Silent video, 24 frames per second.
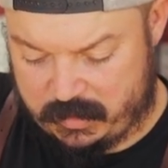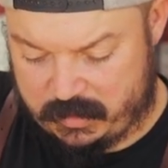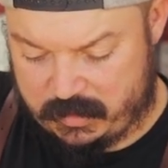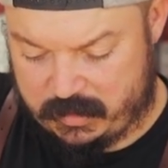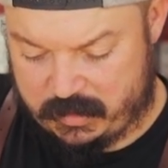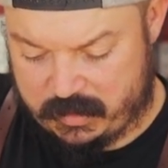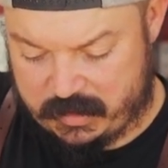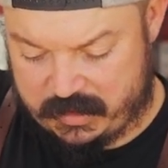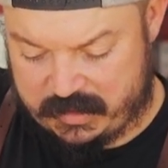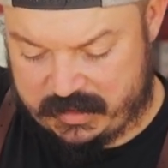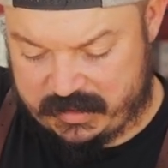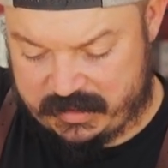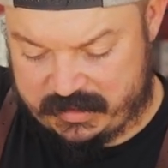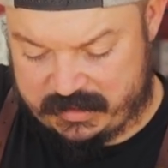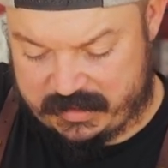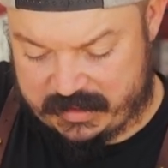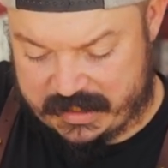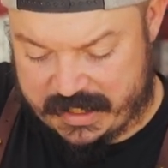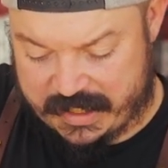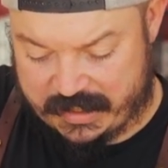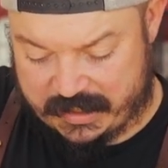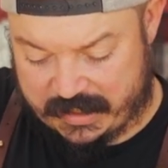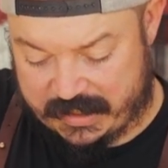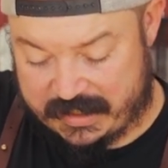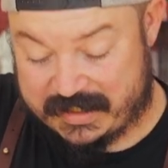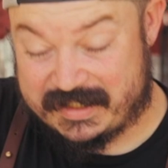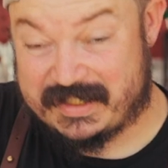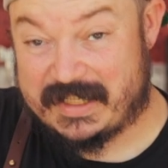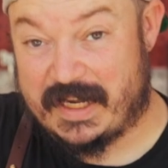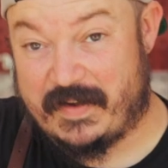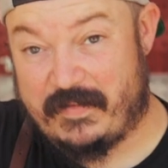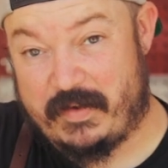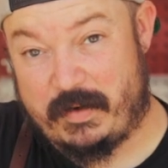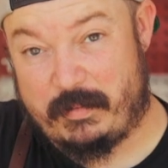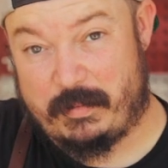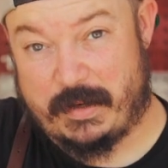This is like a
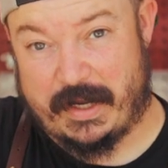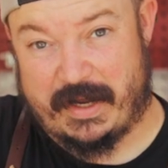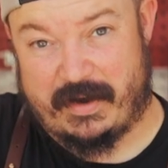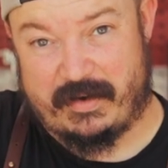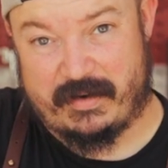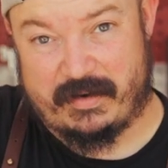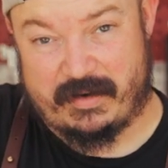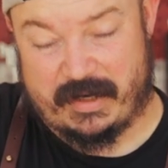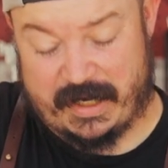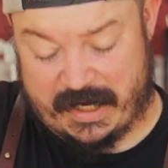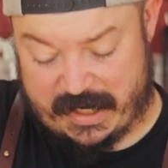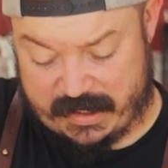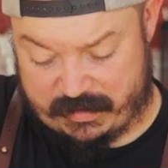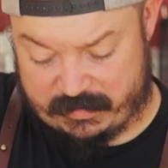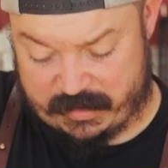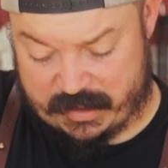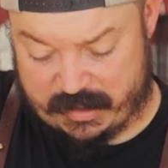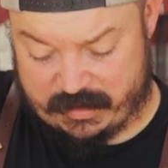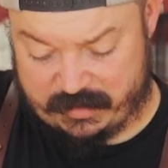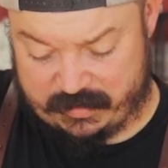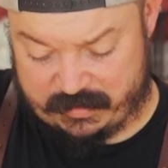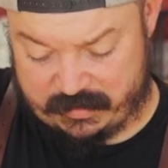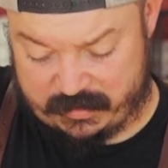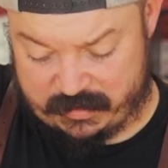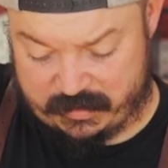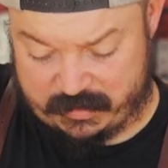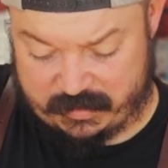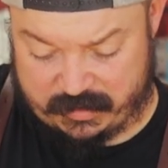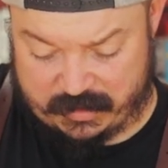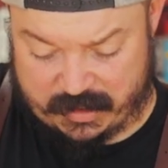7-pound eye roast.